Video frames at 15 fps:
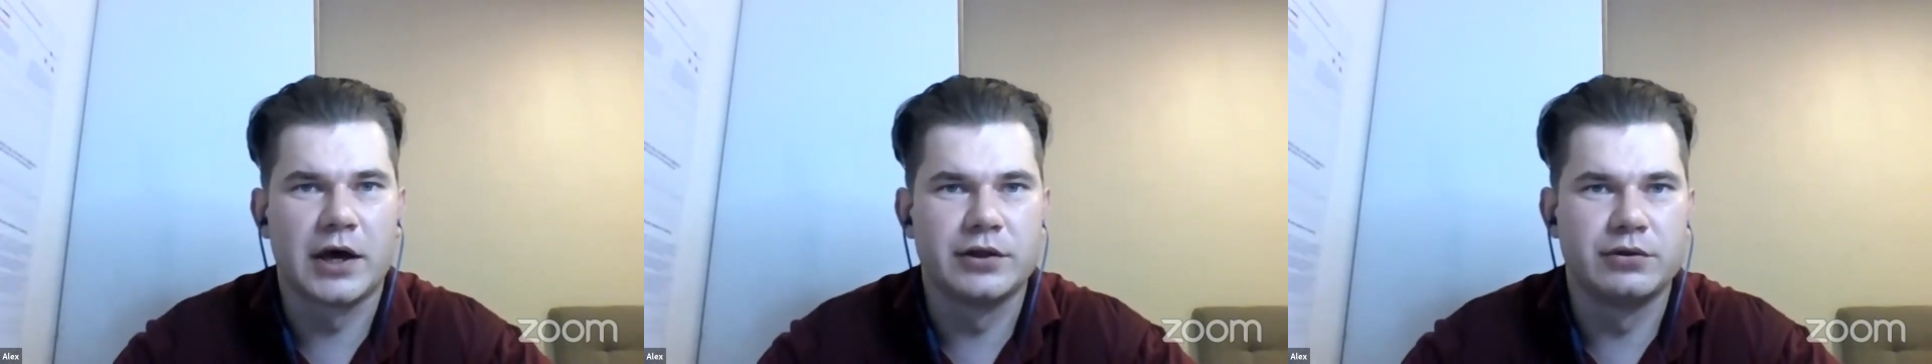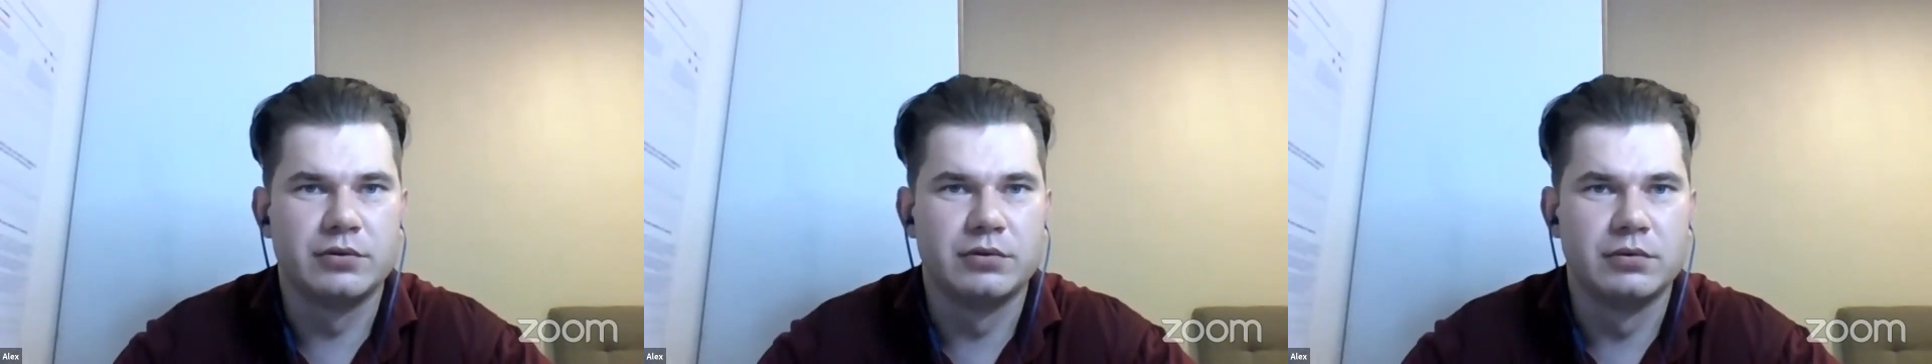
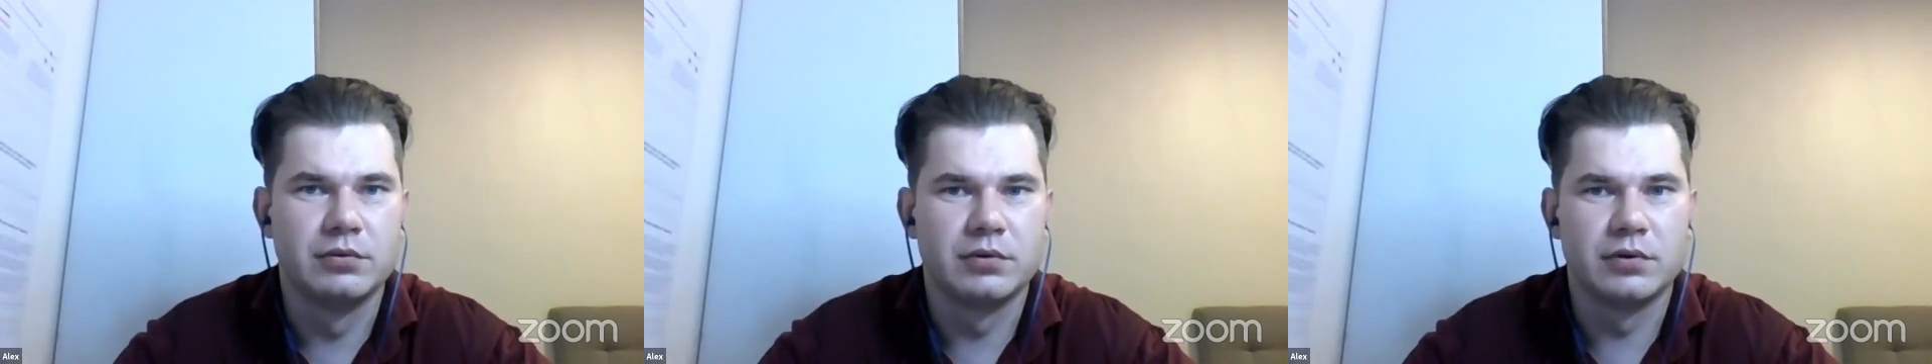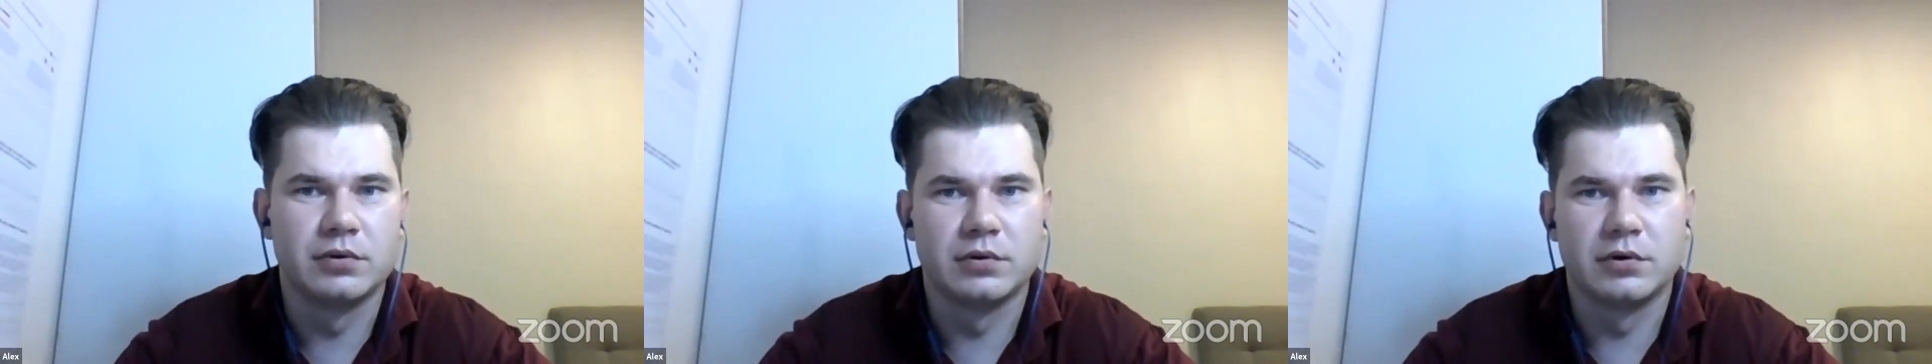add, add
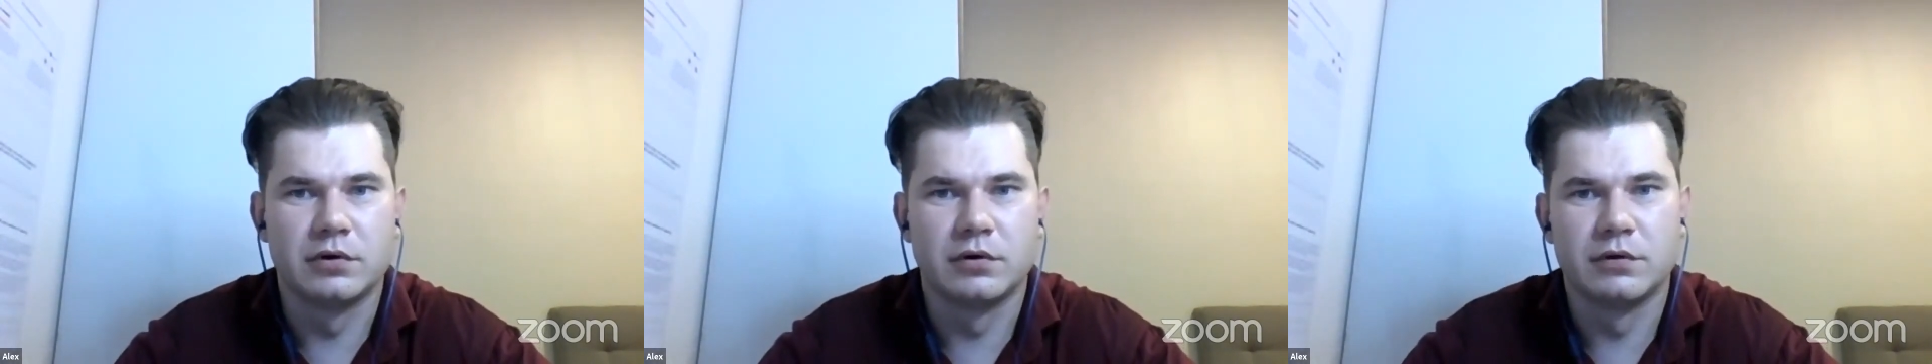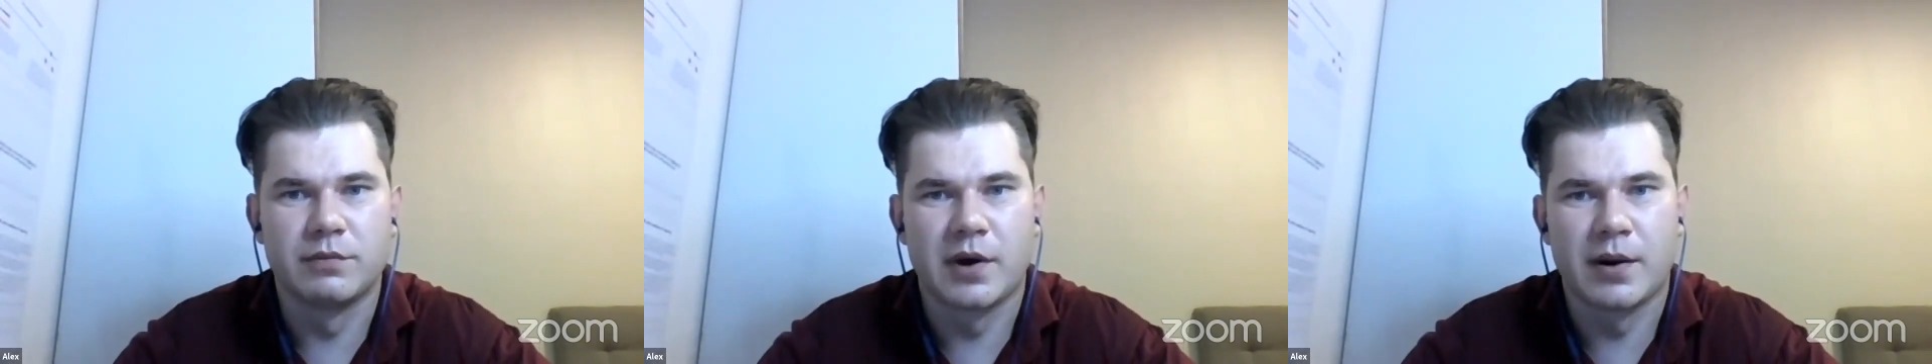
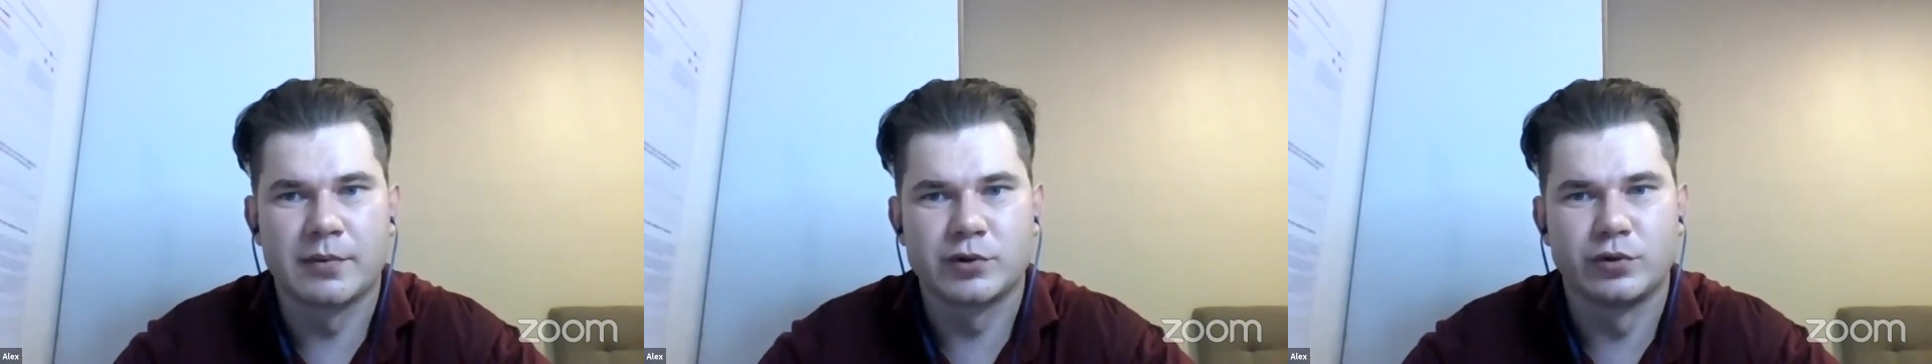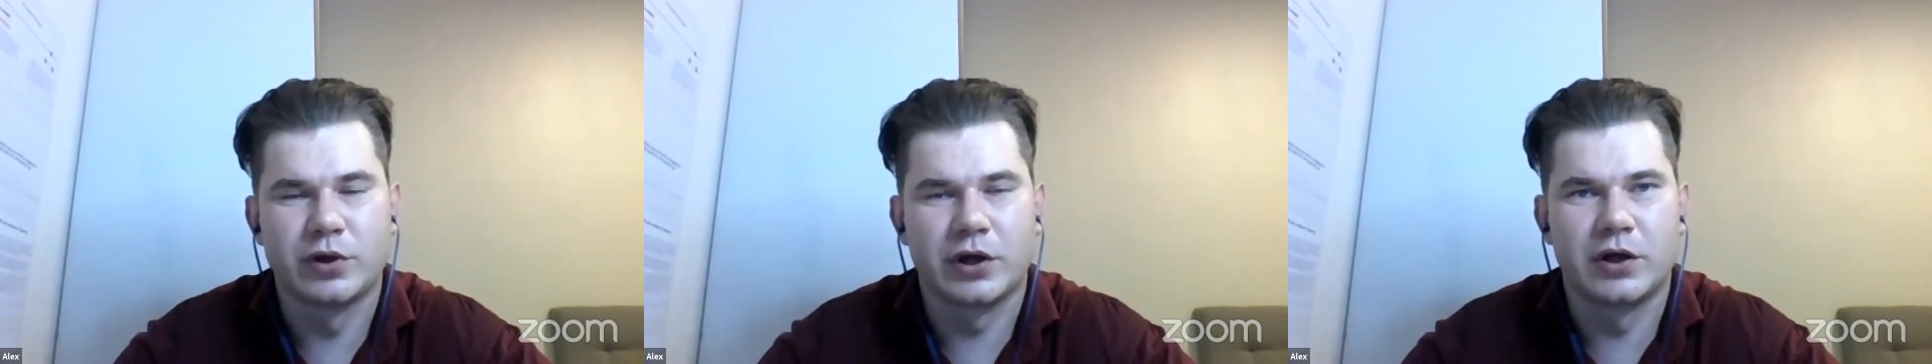uh,
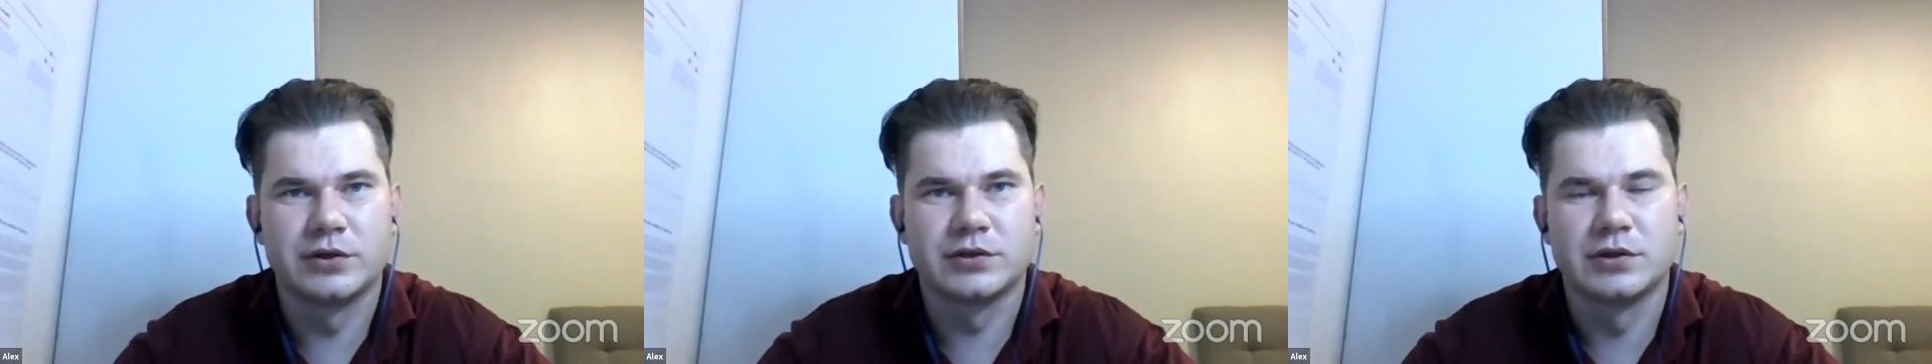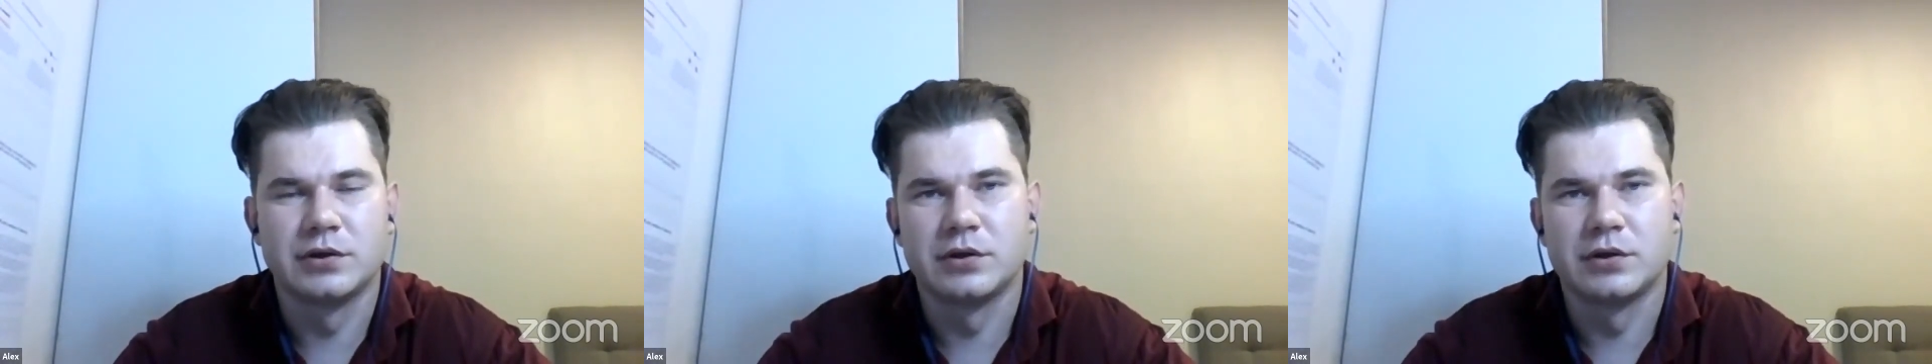
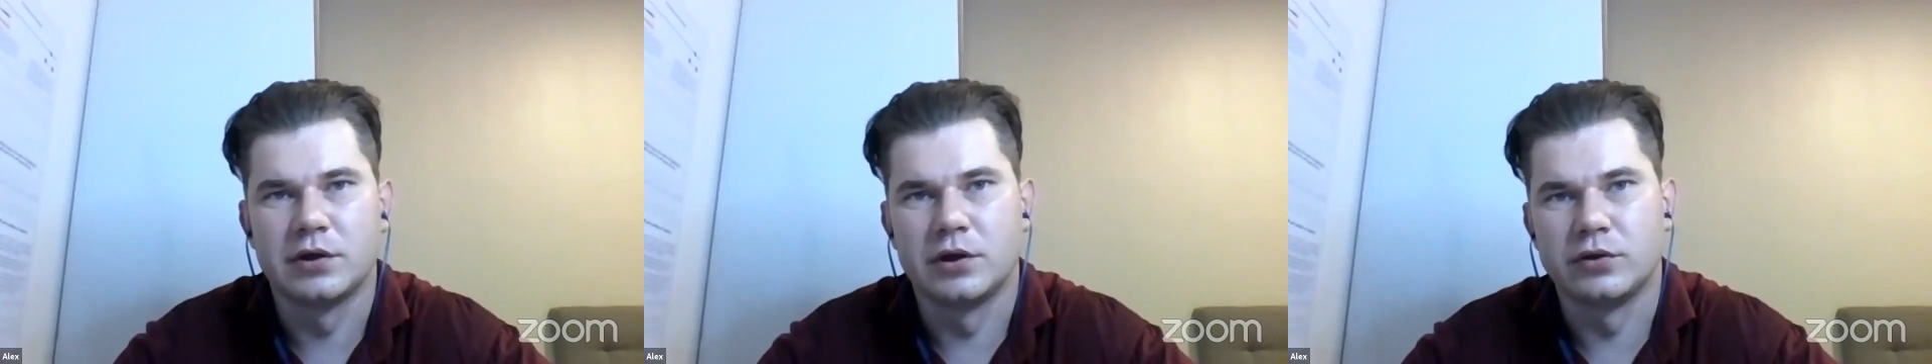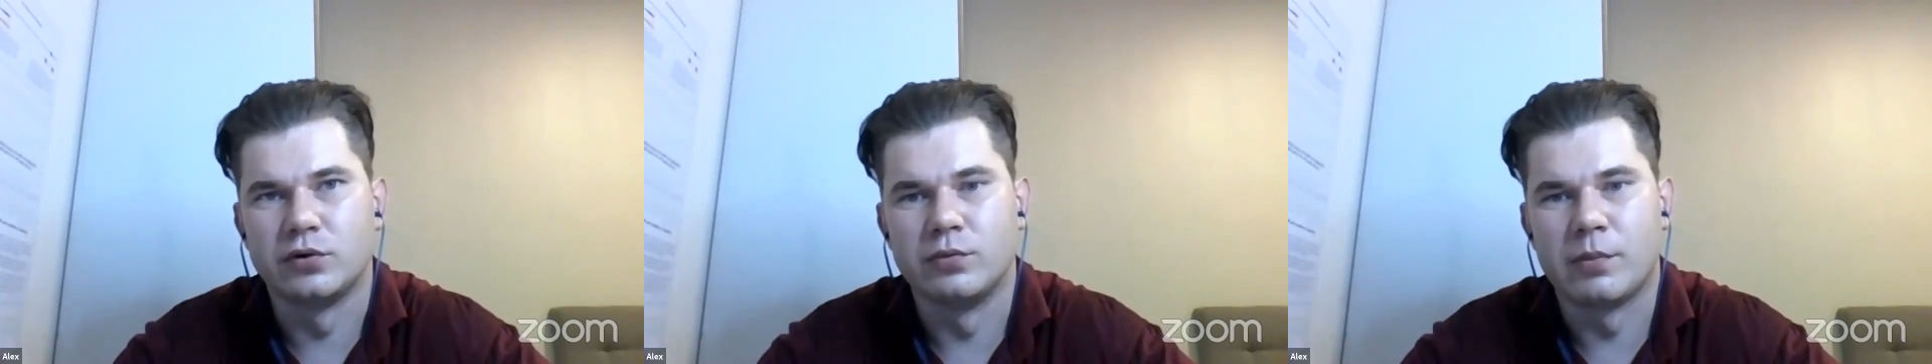pharmaceuticals
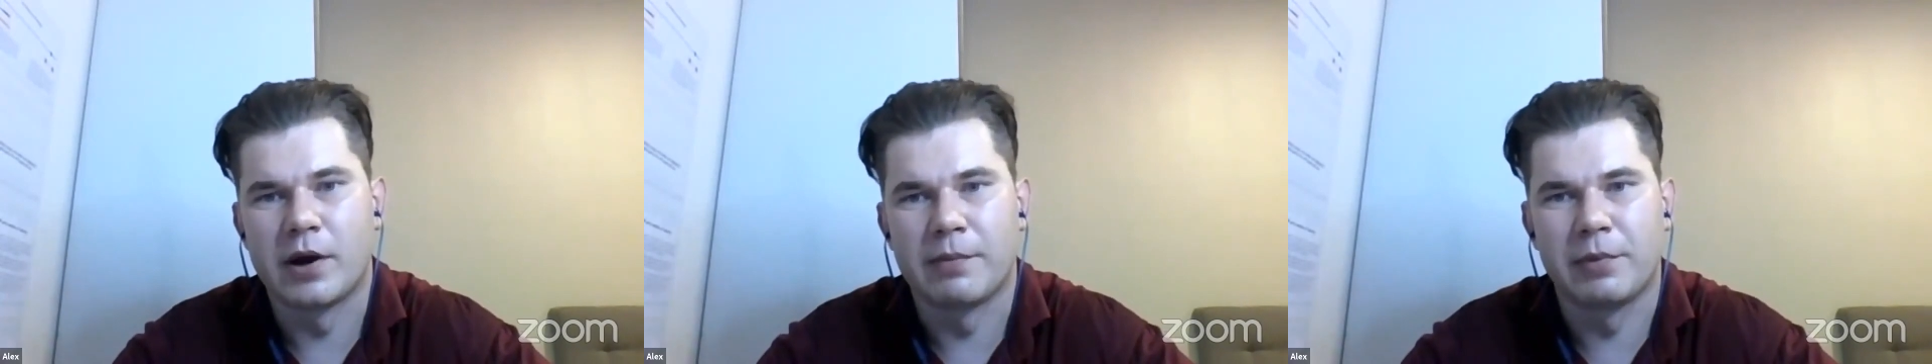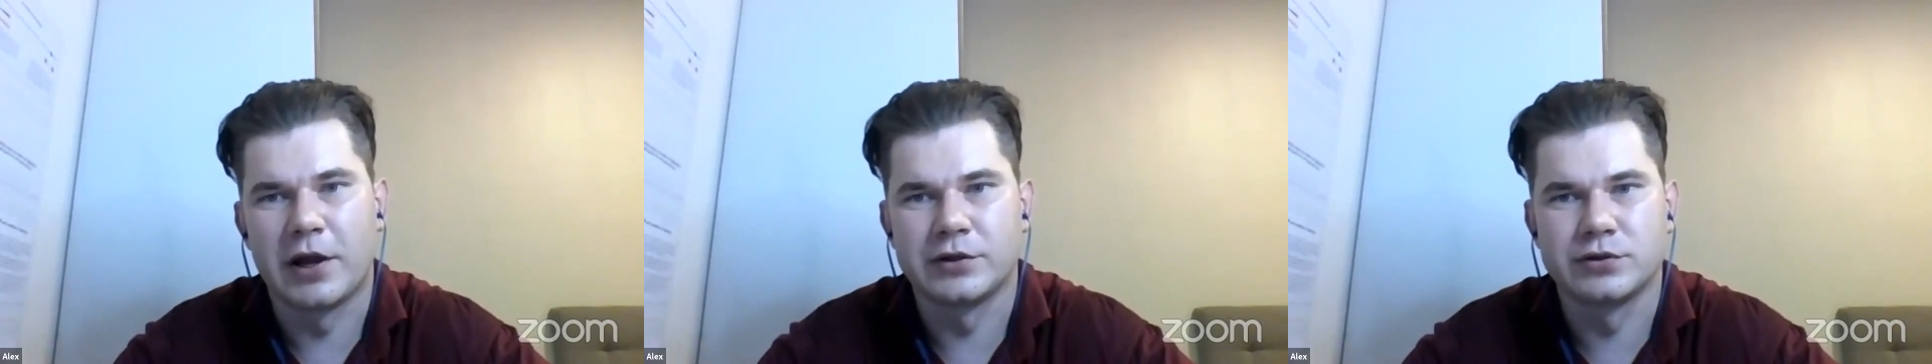uh, to
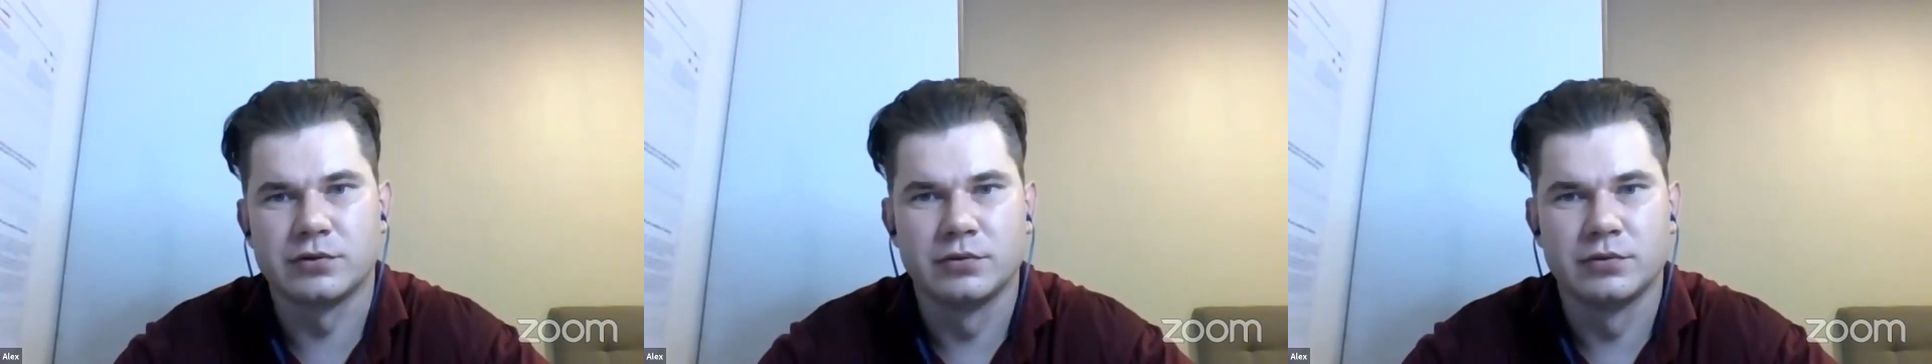my plan.